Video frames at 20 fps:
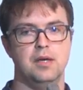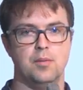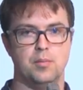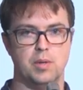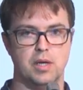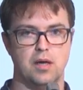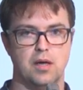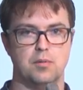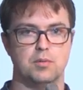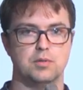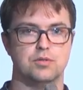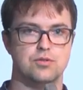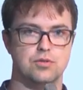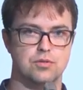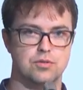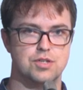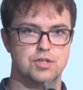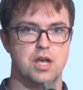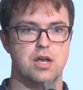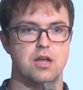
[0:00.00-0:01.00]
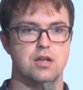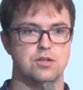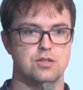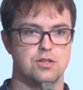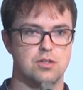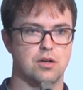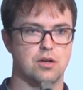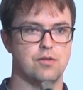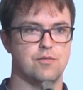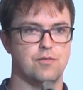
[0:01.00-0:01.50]
being able to change
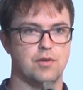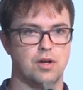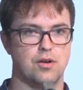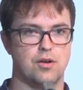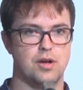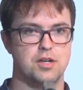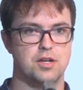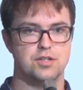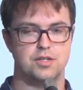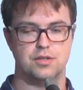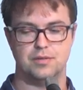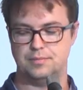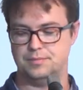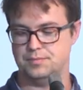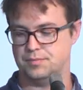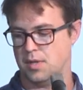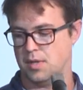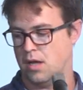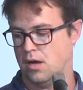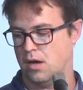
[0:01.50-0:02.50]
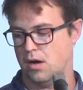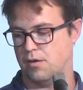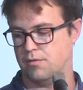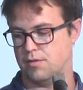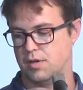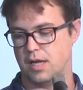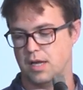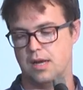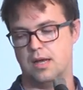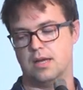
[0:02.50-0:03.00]
the configuration of
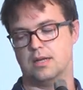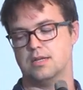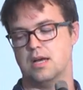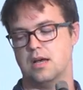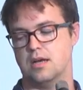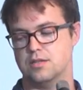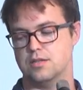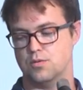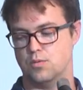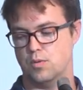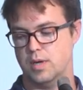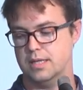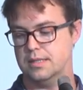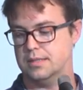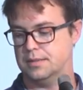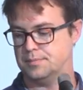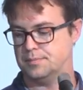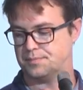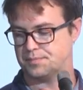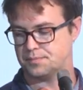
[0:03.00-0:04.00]
the connector as you went.